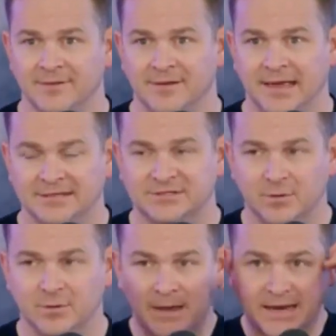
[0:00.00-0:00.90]
And so
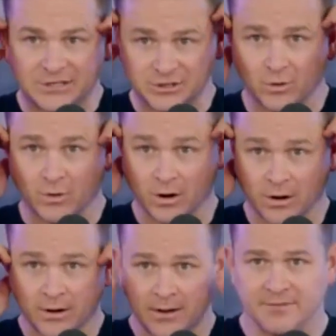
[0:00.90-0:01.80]
make sure
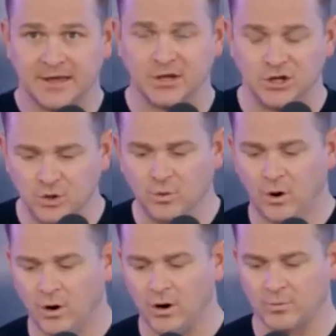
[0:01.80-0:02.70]
that you
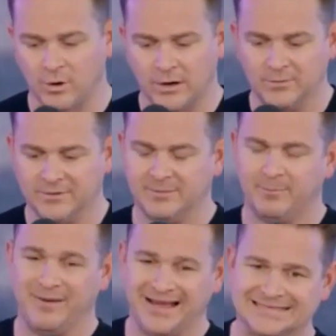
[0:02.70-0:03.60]
are working with the
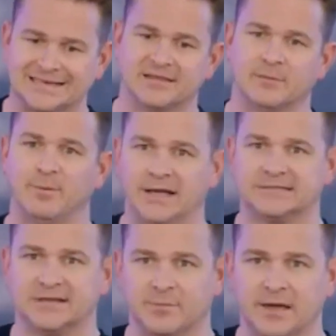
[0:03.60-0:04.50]
best of the best
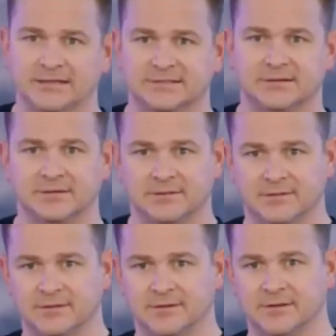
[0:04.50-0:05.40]
of the best.
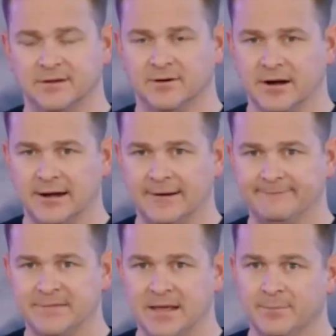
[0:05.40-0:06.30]
All right?
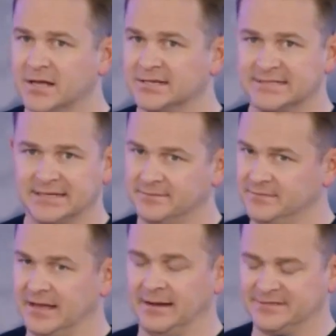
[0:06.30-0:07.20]
Because
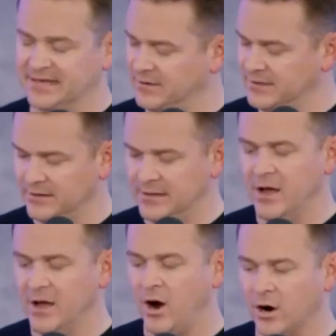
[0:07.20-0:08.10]
I'm telling you,
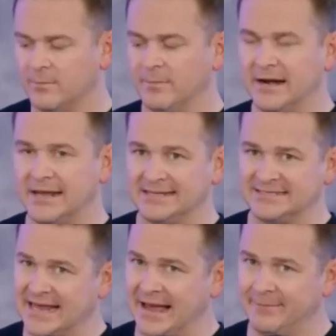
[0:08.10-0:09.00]
our money is
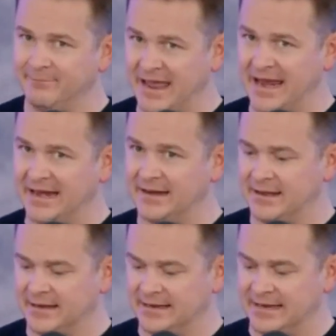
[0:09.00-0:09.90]
not made
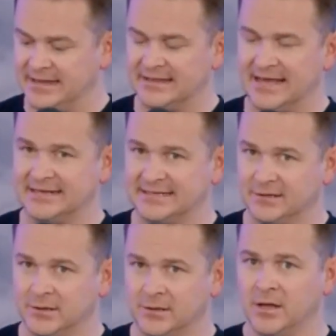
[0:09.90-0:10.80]
in getting that
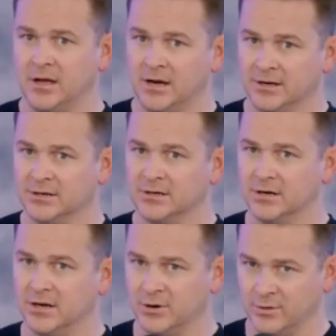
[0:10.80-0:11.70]
deal under
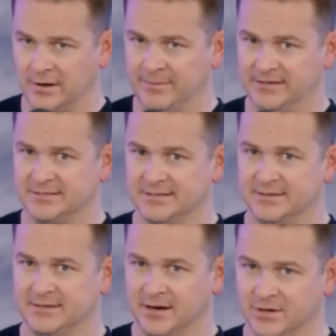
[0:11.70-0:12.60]
agreement,
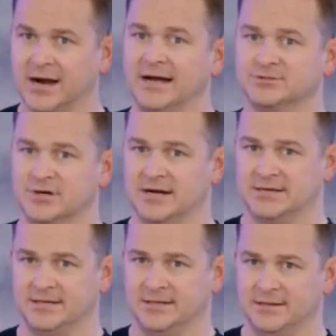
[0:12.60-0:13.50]
under
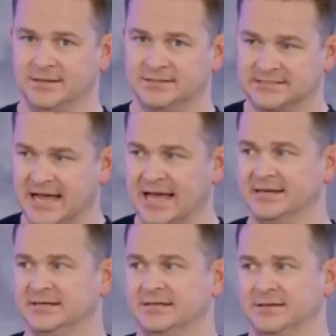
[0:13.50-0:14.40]
contract, signed.